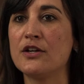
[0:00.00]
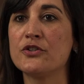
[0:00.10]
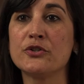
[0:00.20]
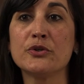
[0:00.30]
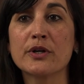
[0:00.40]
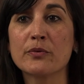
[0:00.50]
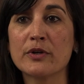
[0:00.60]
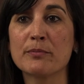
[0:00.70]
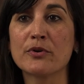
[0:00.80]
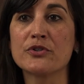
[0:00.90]
so you can
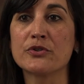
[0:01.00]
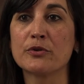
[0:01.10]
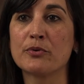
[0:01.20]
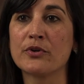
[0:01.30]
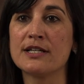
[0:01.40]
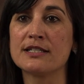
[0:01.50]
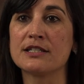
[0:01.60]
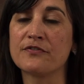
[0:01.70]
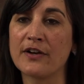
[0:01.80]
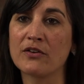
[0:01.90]
reimburse your employees
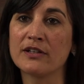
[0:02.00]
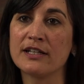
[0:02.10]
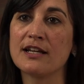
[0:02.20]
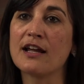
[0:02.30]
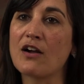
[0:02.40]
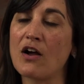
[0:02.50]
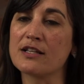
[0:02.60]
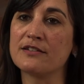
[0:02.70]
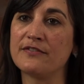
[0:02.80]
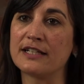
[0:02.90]
as fairly and
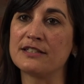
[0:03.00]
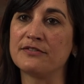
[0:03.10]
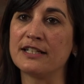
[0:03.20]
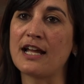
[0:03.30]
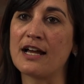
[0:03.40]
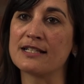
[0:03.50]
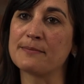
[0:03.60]
cost effectively as